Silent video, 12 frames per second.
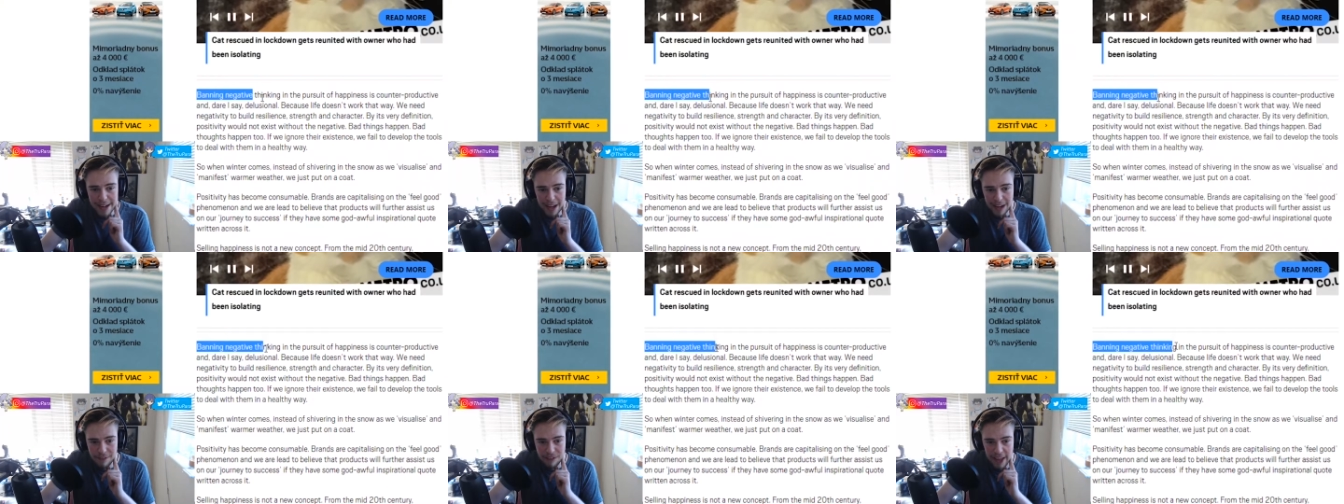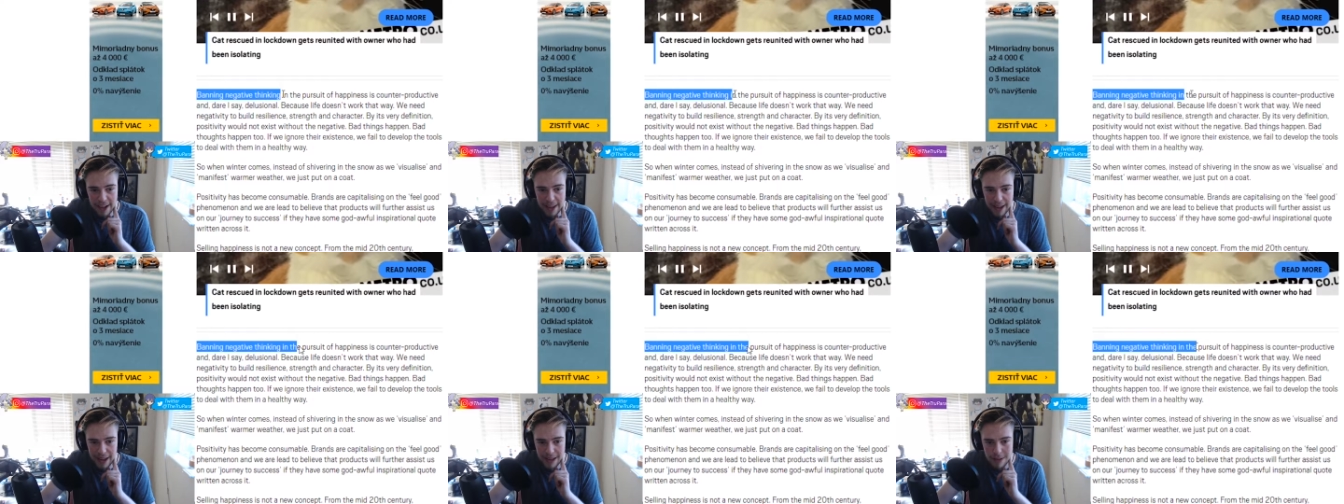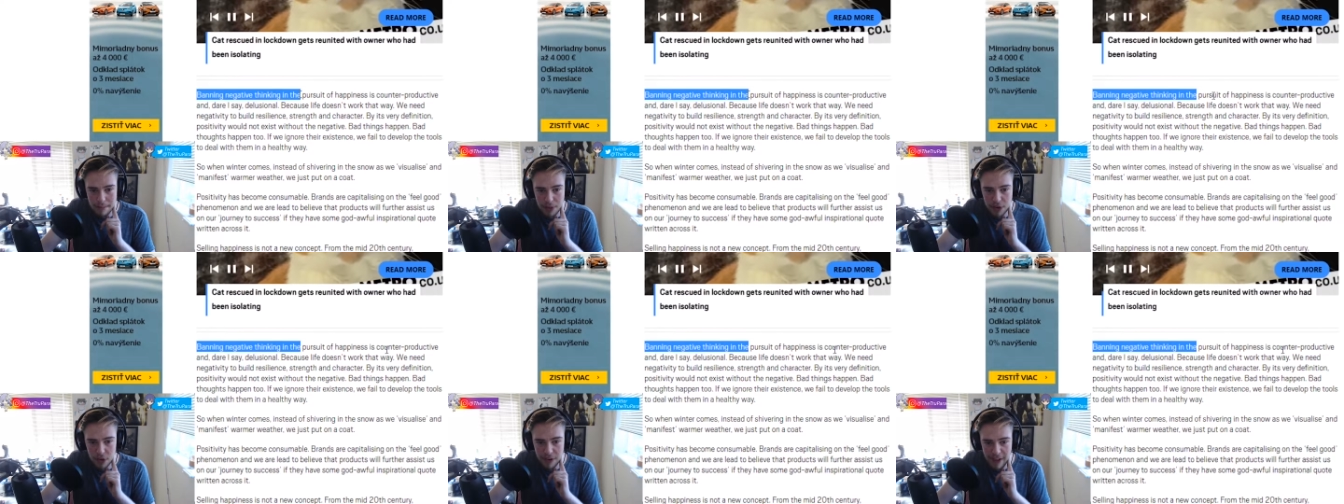negative thinking in the
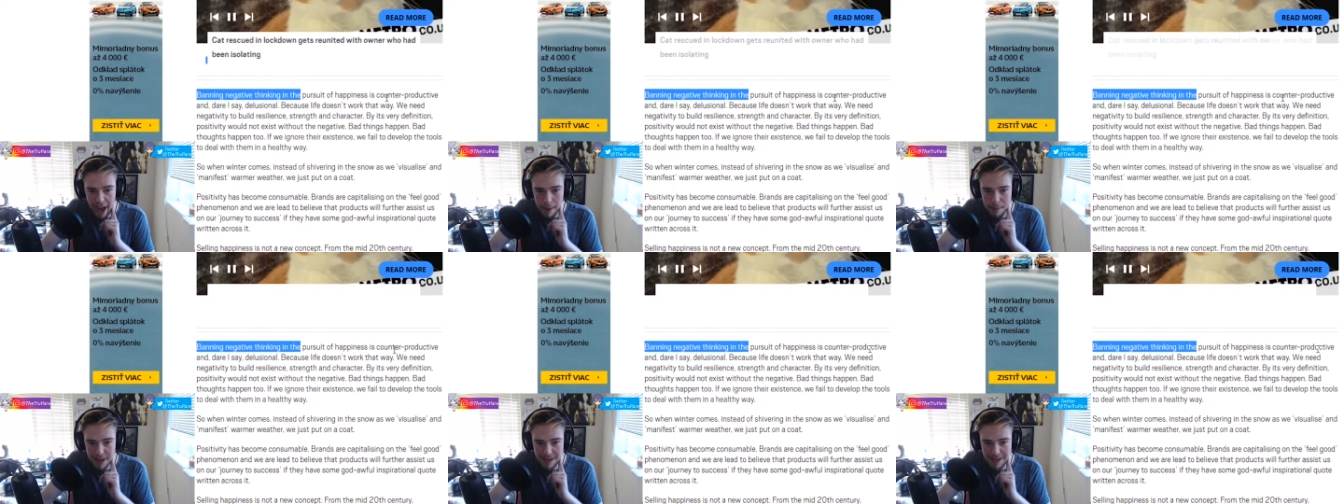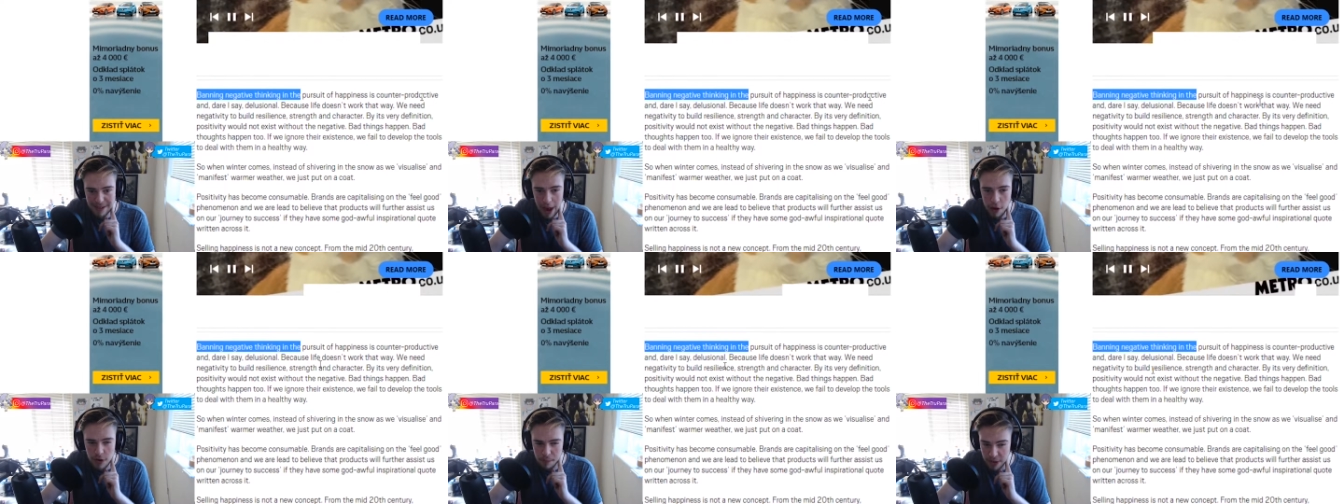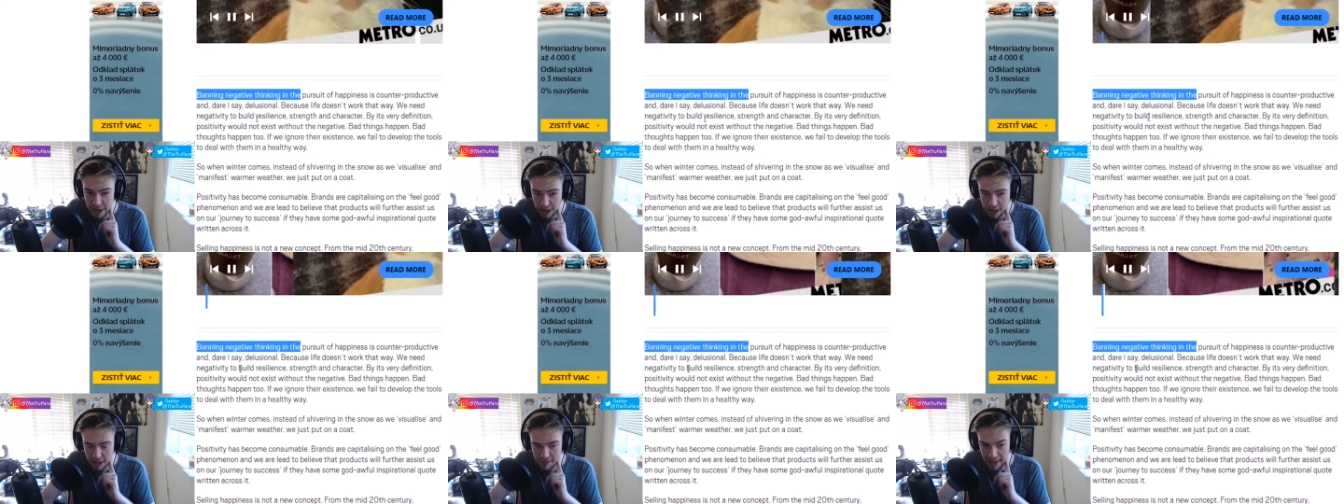pursuit of happiness is
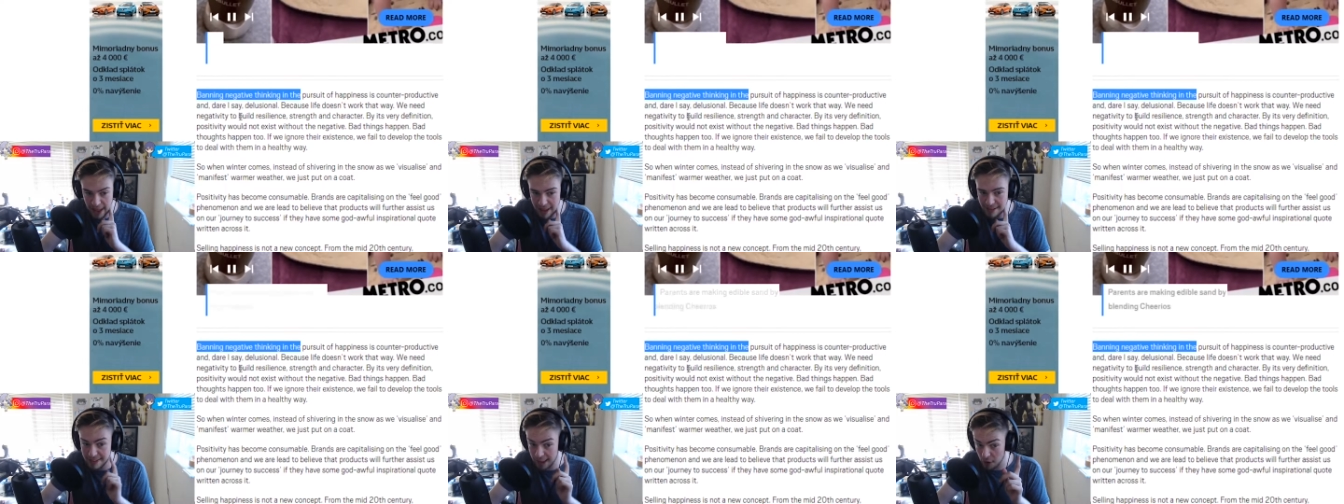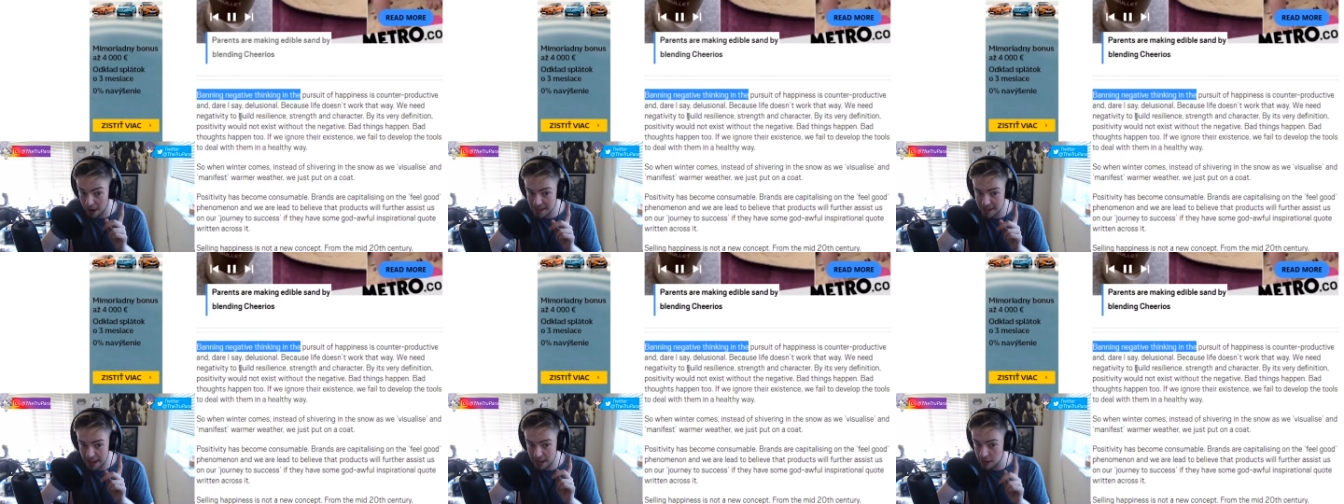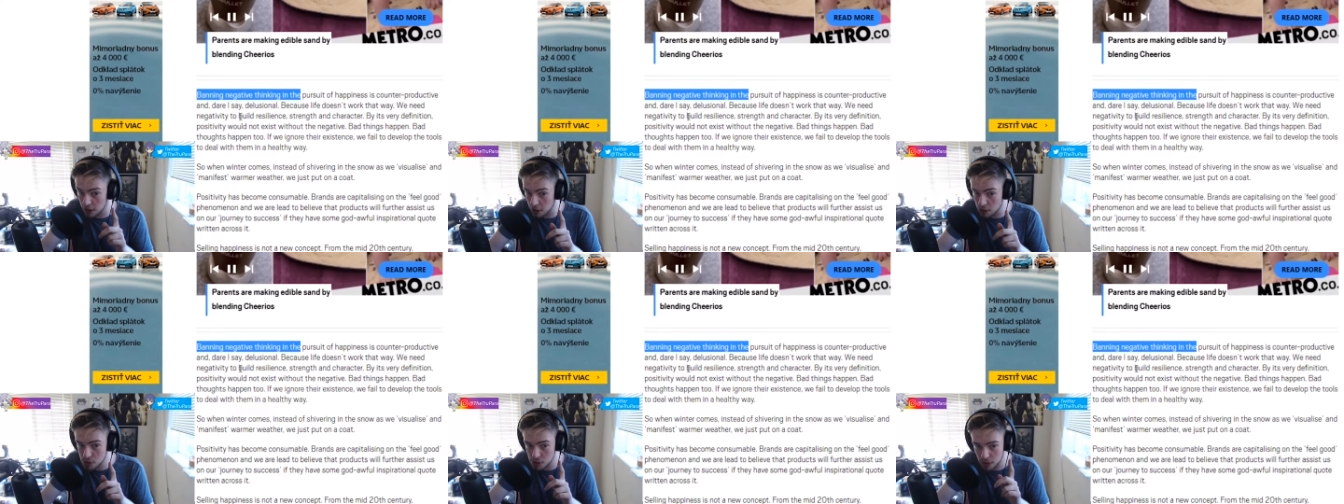counterproductive and, dare I say,
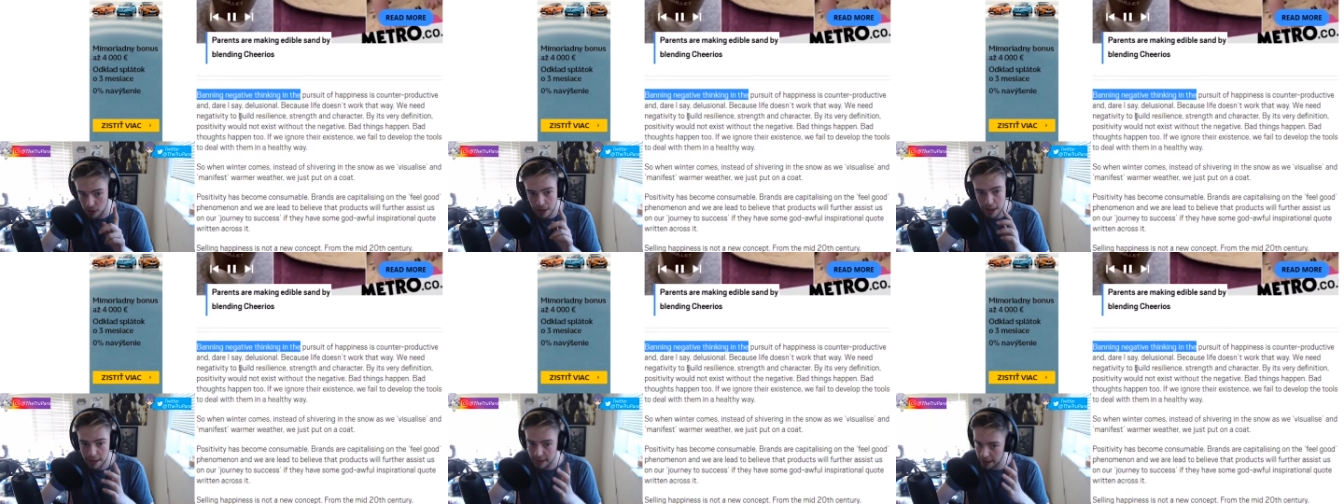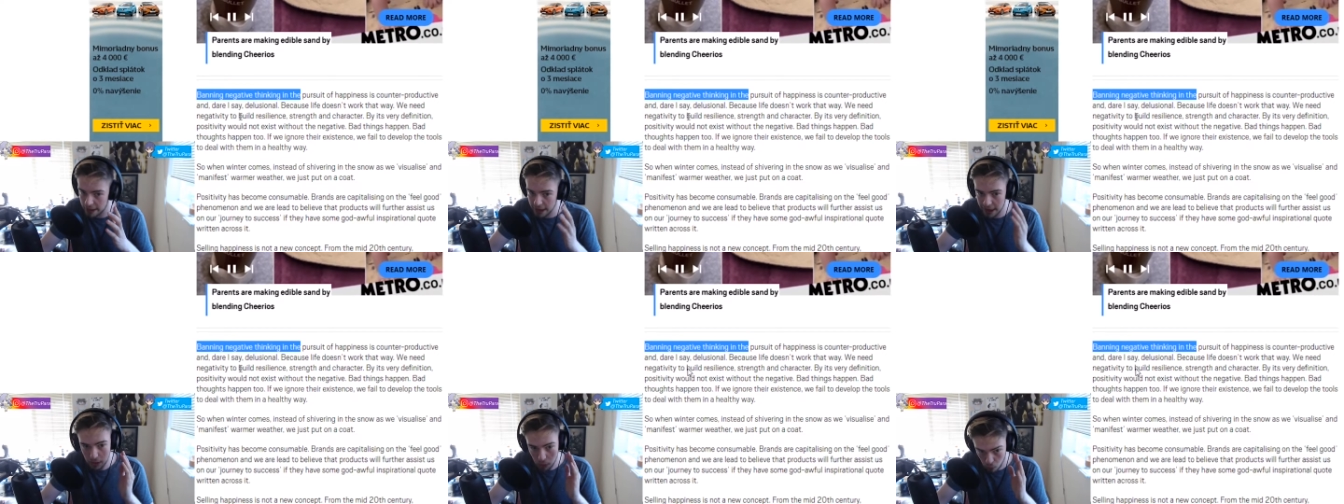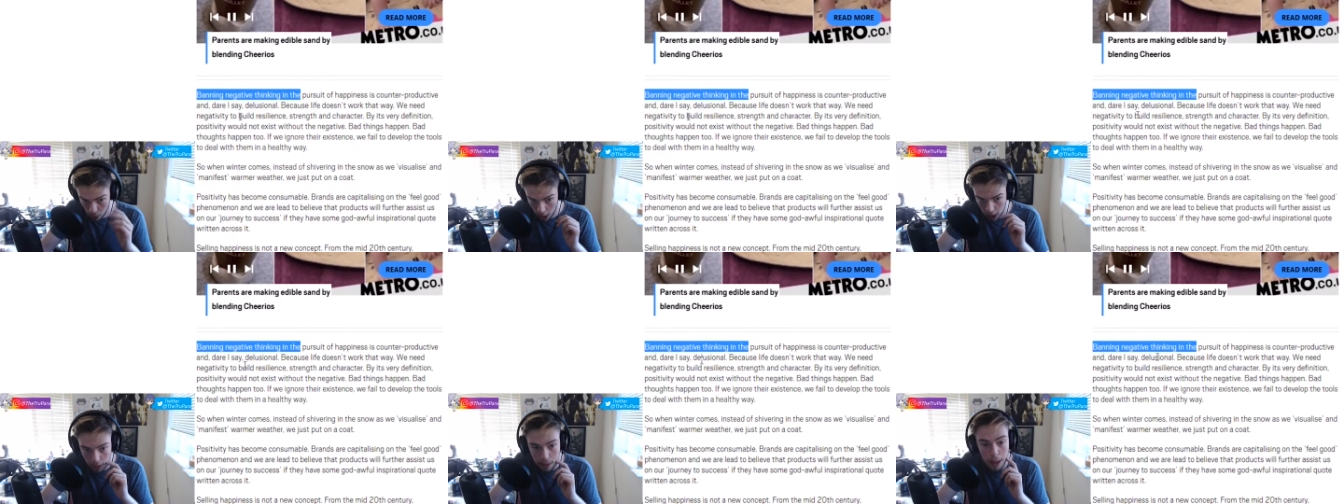delusional. Yet again,
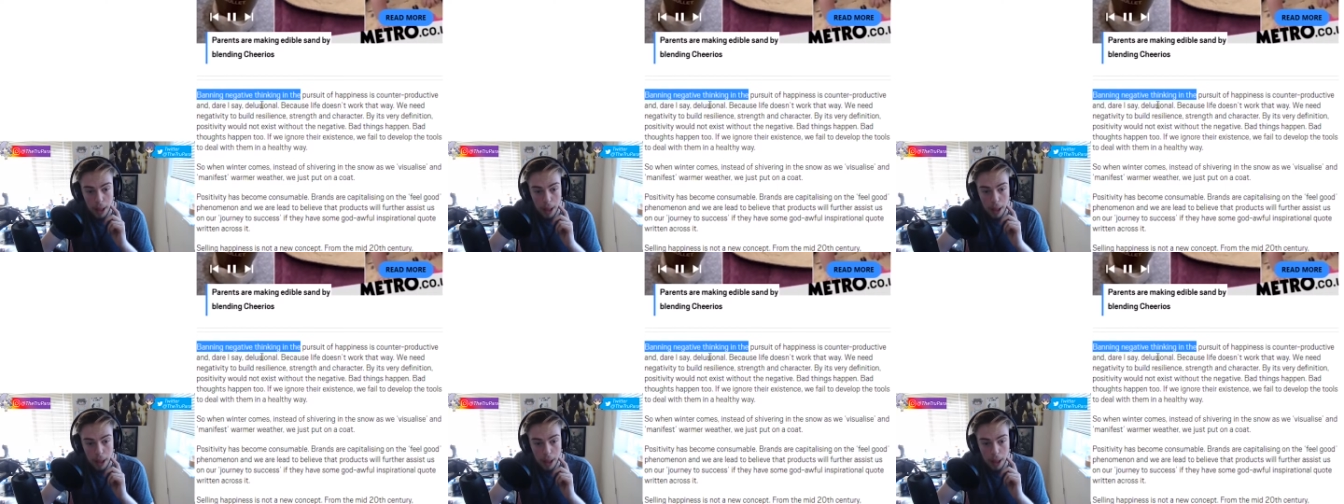wrong.